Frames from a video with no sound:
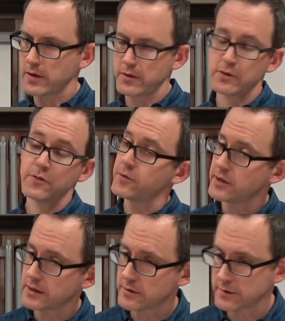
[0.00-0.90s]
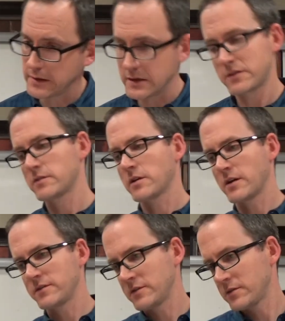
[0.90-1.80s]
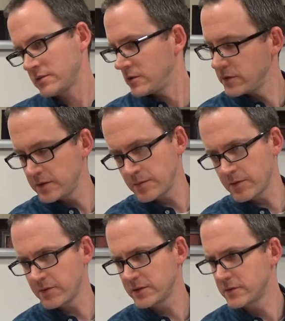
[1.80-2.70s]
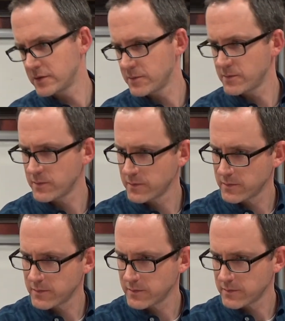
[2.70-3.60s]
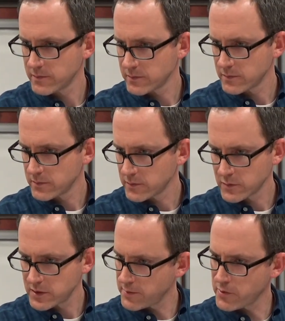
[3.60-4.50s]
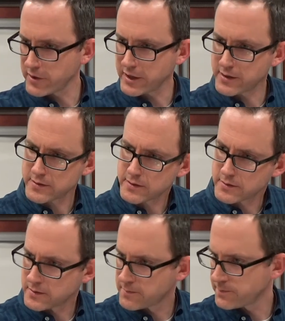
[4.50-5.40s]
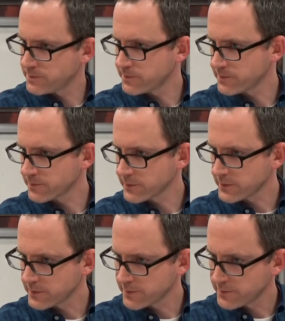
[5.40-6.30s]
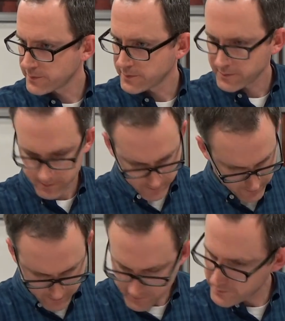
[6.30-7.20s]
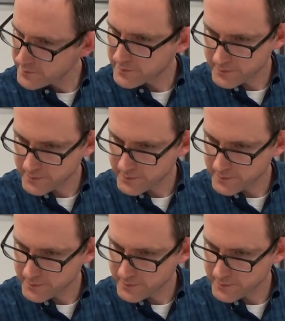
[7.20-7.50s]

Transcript: Do you feel like there's a list, Constance? You don't seem convinced. I just feel like that. Tell me where that list is. That well, it hints that